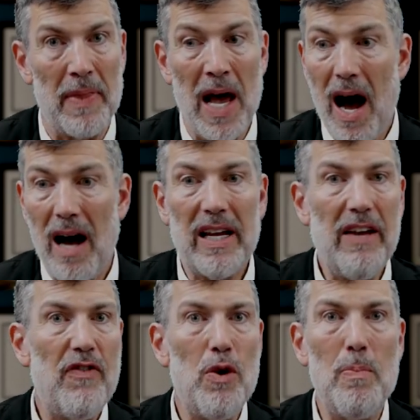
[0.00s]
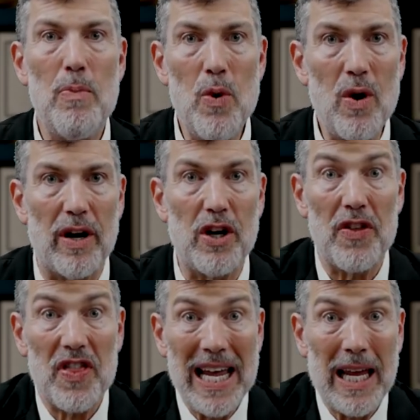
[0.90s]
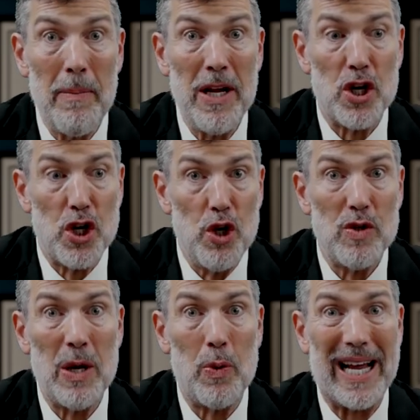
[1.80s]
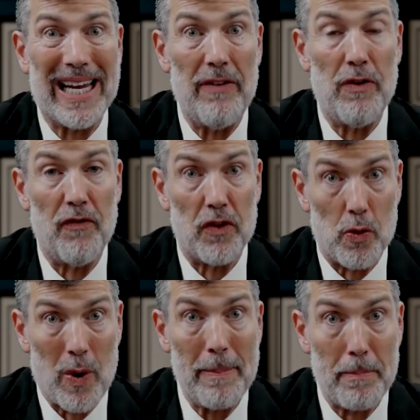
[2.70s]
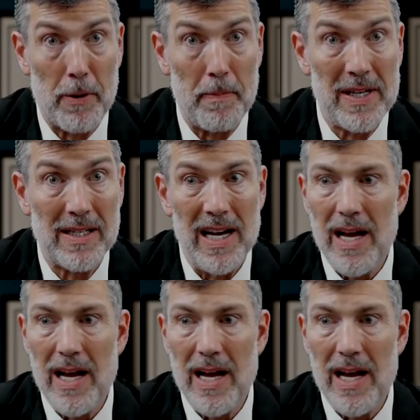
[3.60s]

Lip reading: I'll give you more. You're thanking me. You're using what I give you for the right purpose.